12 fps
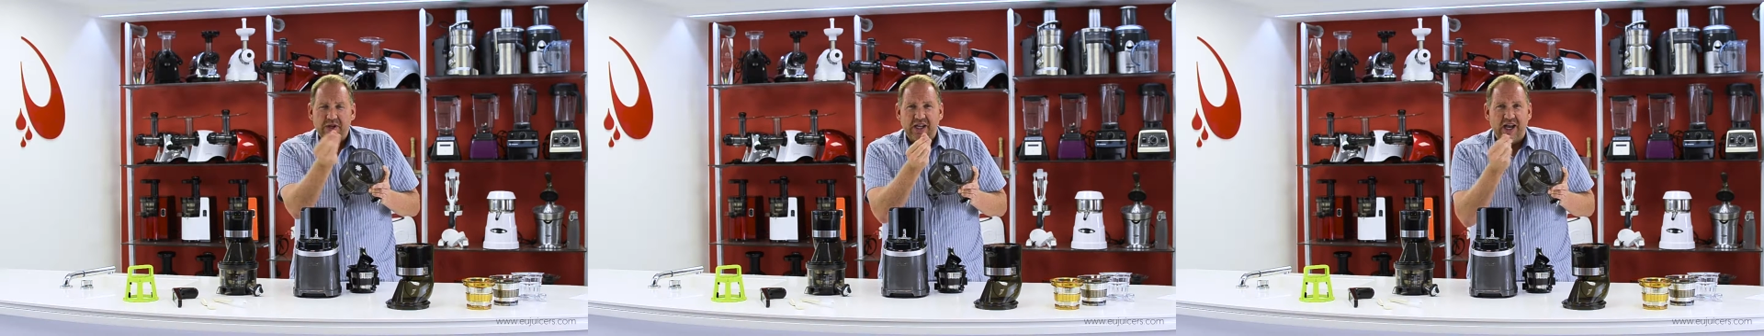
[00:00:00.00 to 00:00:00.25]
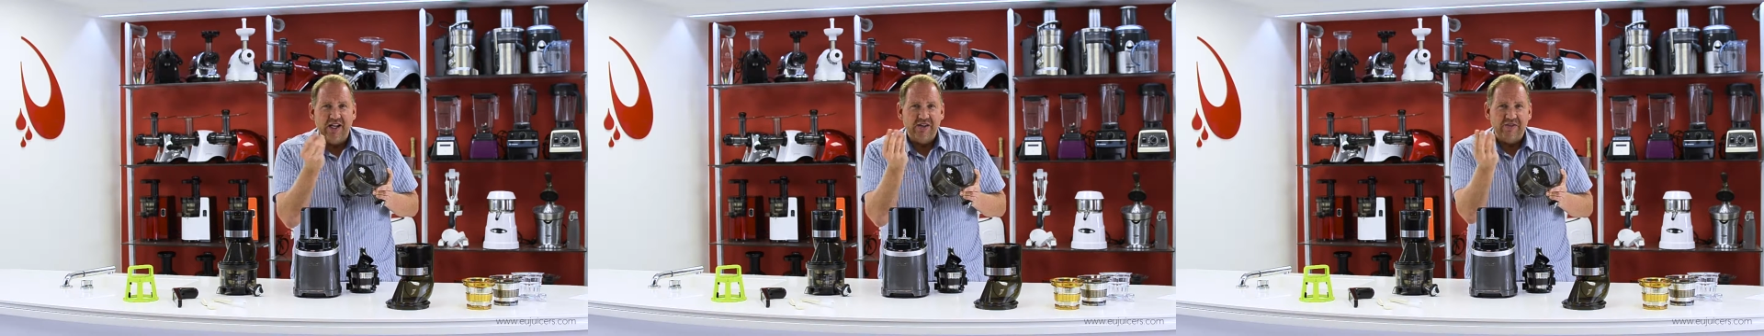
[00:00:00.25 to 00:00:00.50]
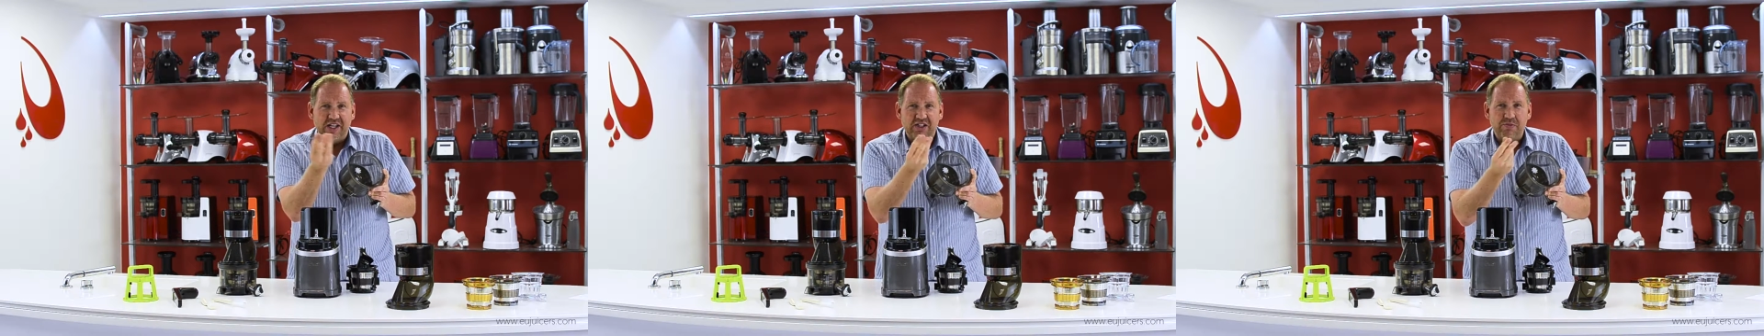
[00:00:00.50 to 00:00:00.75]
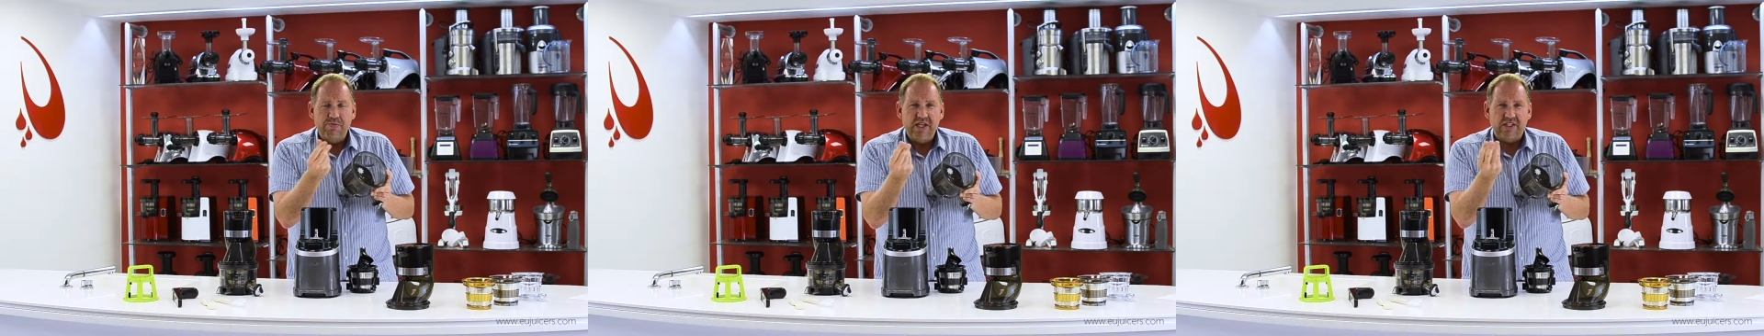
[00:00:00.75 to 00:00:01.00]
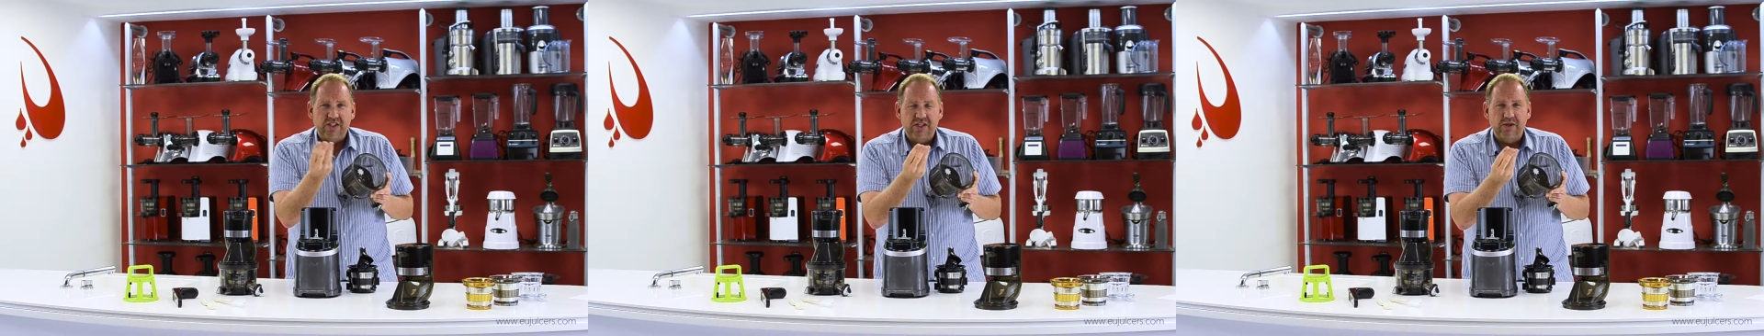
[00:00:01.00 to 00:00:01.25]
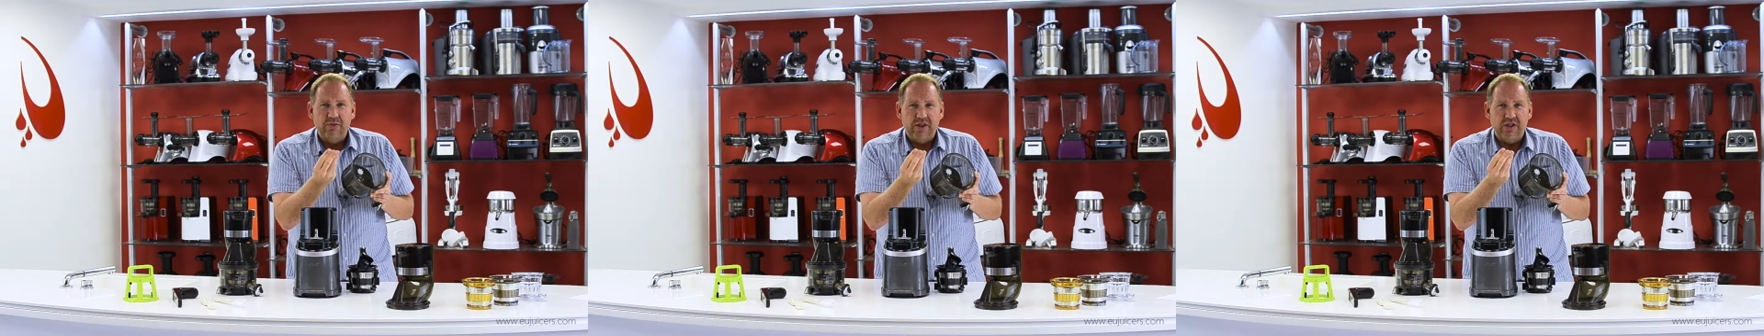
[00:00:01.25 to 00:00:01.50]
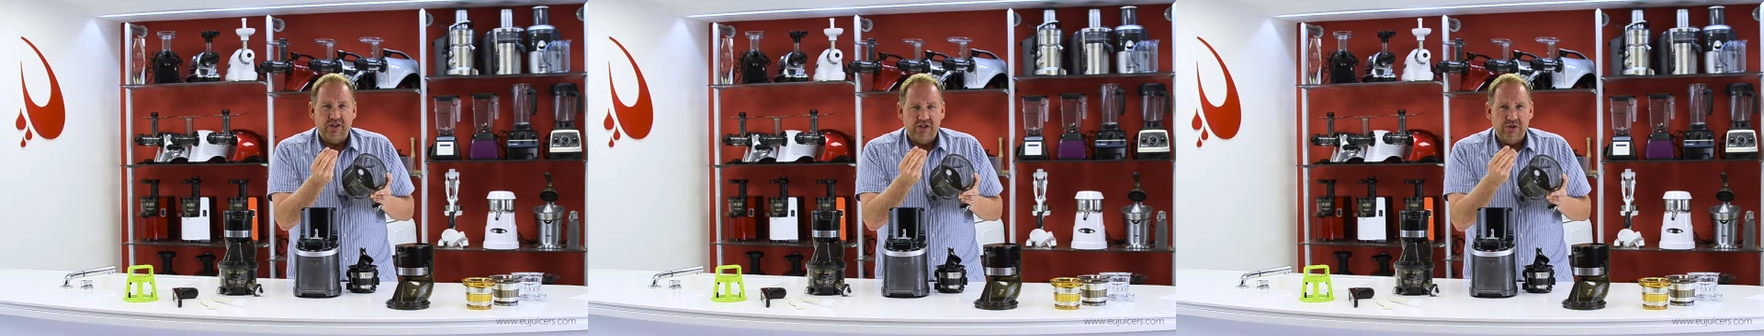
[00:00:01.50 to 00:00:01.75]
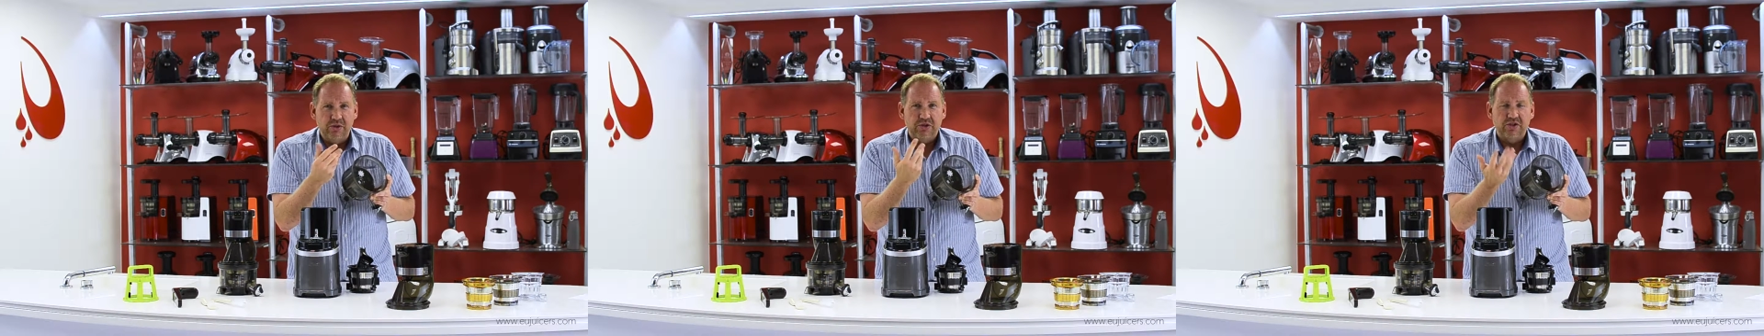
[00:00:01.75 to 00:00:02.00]
kind of gets mixed in with the
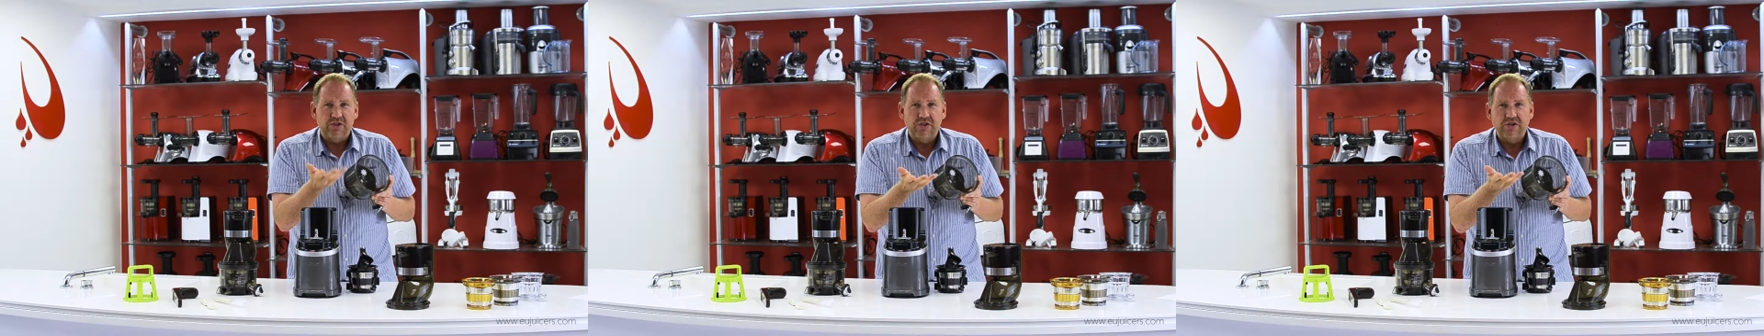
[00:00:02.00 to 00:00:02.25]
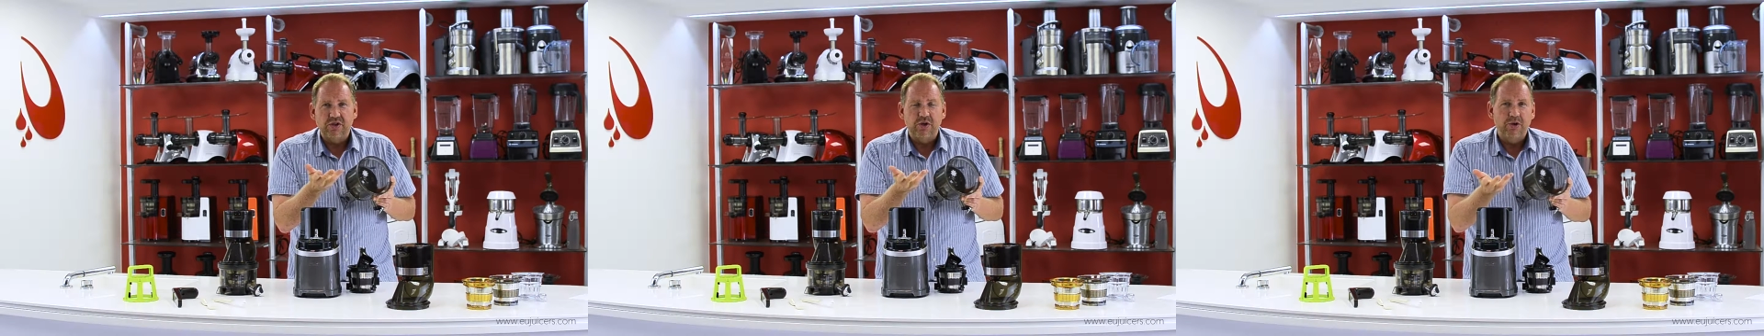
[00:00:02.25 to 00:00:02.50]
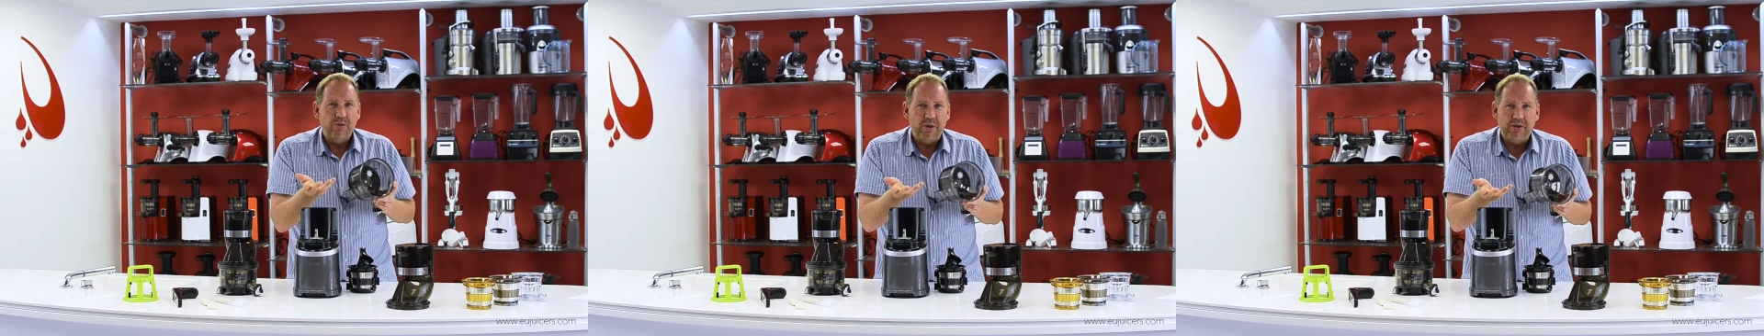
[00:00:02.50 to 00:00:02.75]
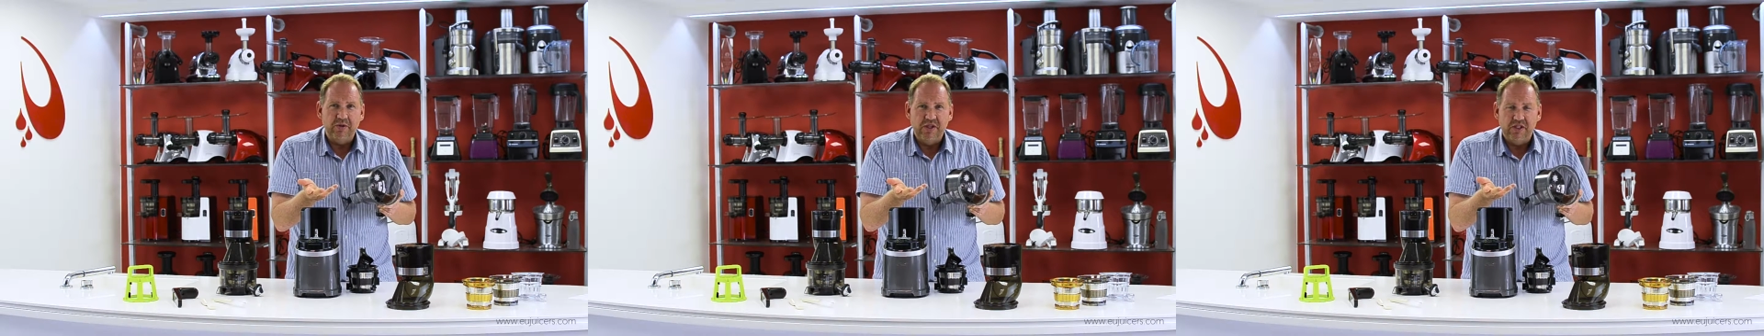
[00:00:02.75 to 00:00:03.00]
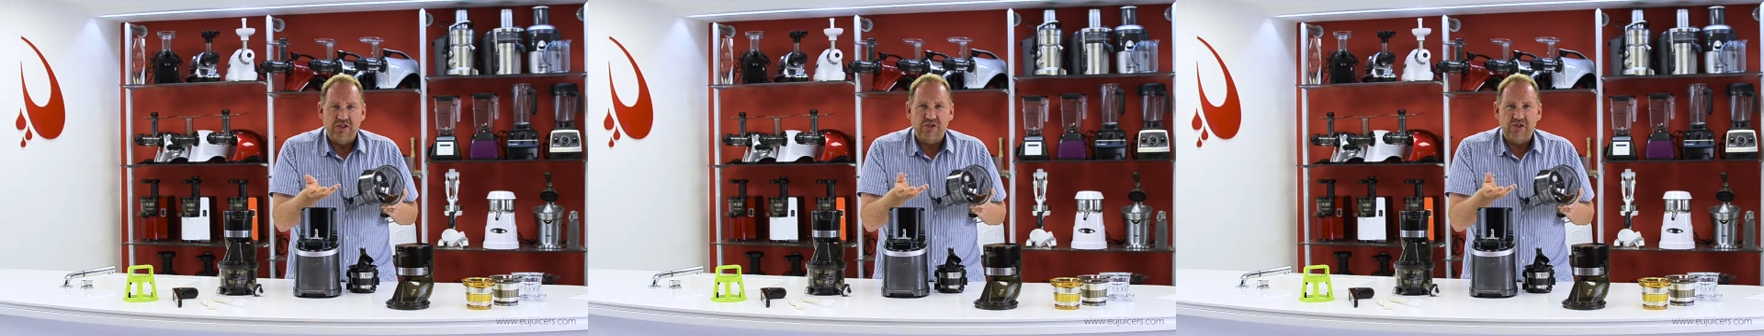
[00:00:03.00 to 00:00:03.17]
juice, so maybe you need to